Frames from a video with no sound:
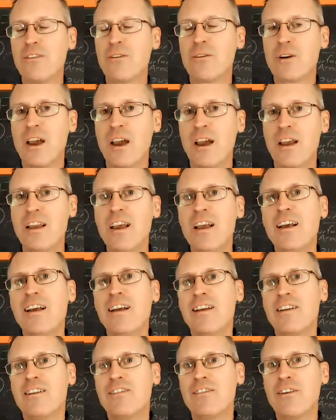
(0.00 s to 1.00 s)
Okay,
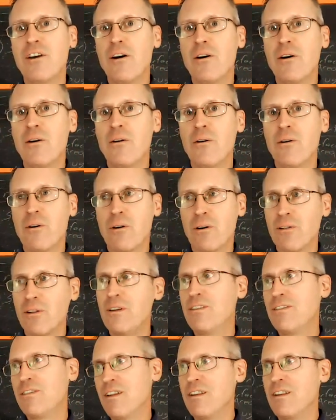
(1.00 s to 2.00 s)
so, or at
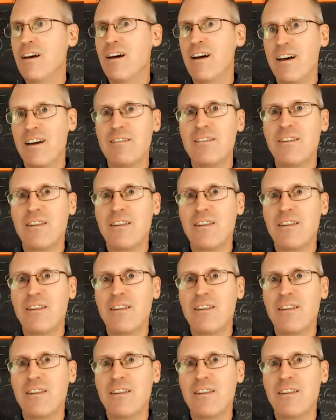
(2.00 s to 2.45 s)
least in the